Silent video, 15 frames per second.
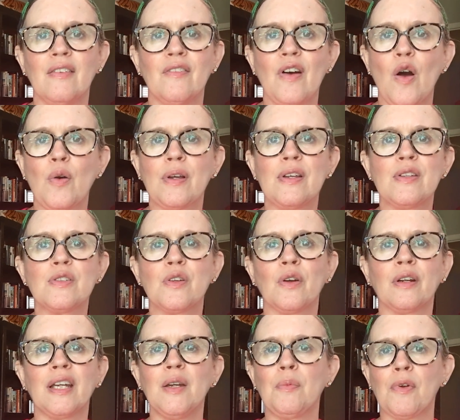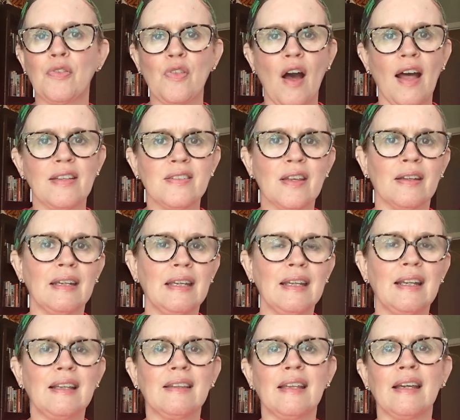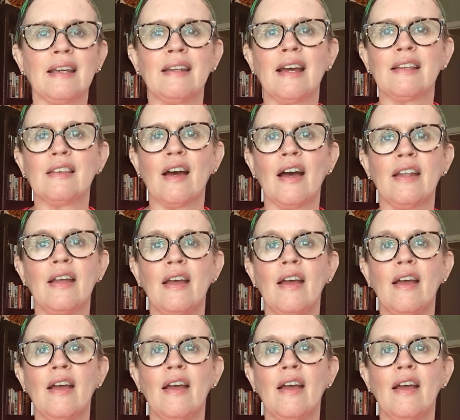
focus or keep her thoughts on anything and I thought